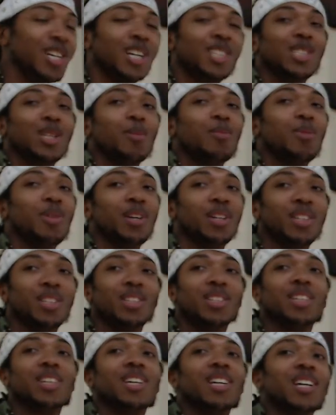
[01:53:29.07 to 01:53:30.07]
y'all something.
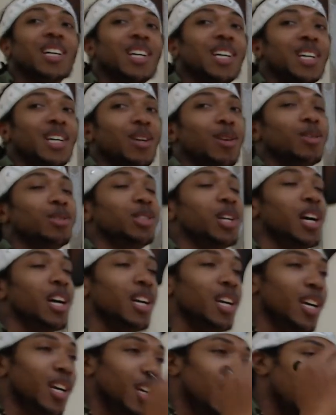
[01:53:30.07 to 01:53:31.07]
They'll say,